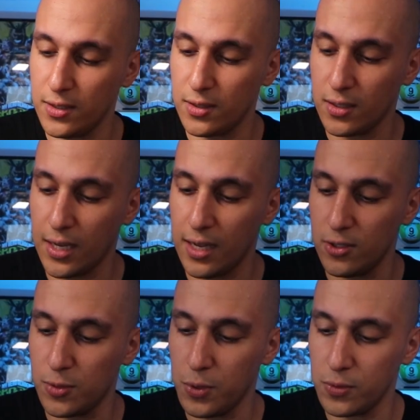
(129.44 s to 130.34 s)
I just kind
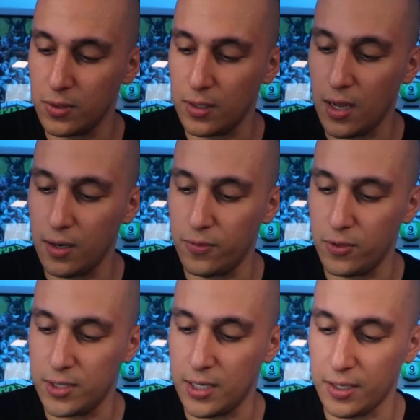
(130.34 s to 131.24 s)
of spoke to God
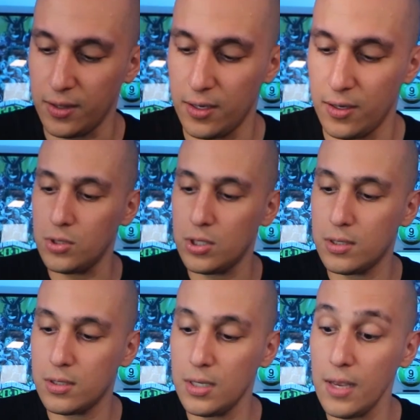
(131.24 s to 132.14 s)
for a second there.
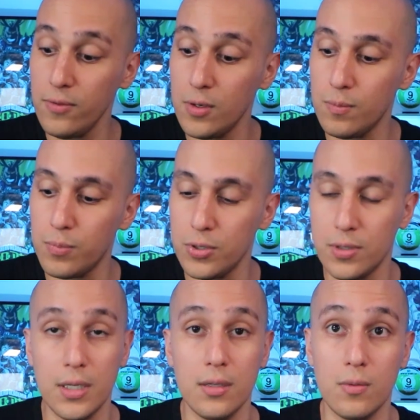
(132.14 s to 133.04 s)

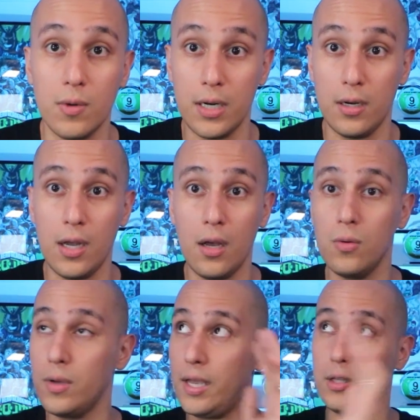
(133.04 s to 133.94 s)
7% right
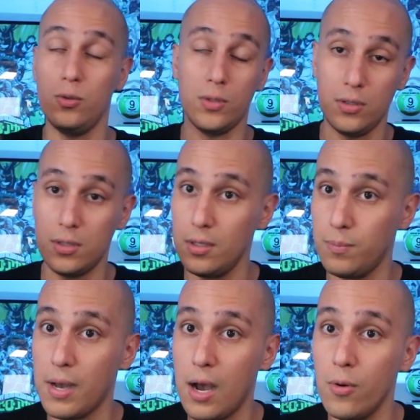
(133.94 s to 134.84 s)
now, and you can see the
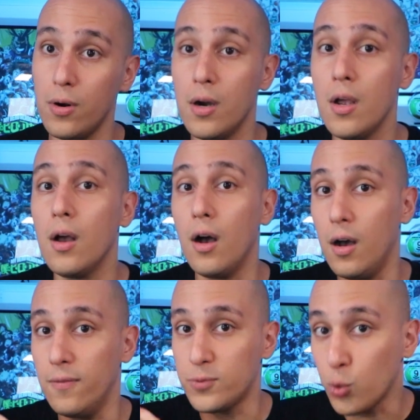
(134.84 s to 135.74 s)
power
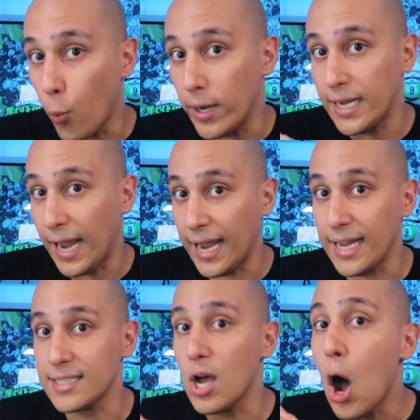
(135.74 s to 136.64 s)
of
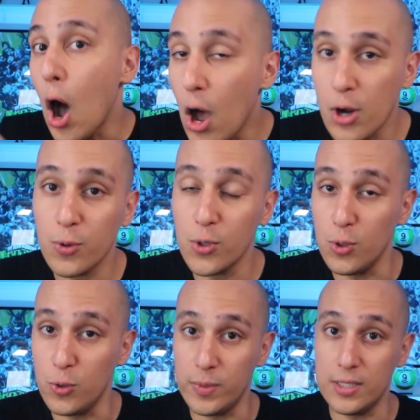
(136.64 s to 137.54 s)
2800
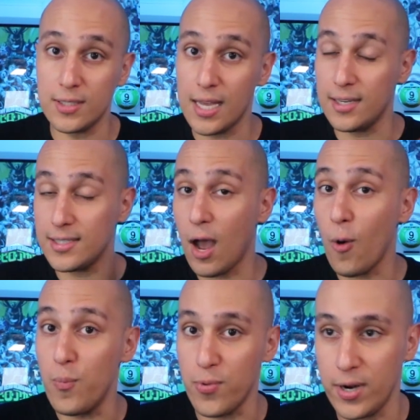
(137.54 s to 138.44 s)
lumens. That is how
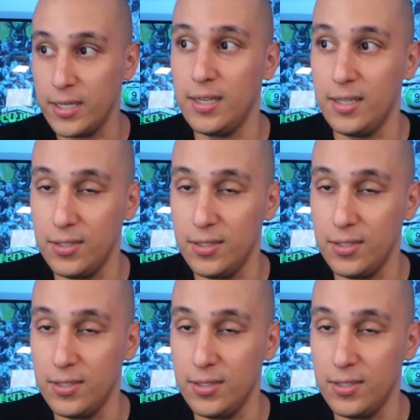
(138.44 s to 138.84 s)
bright it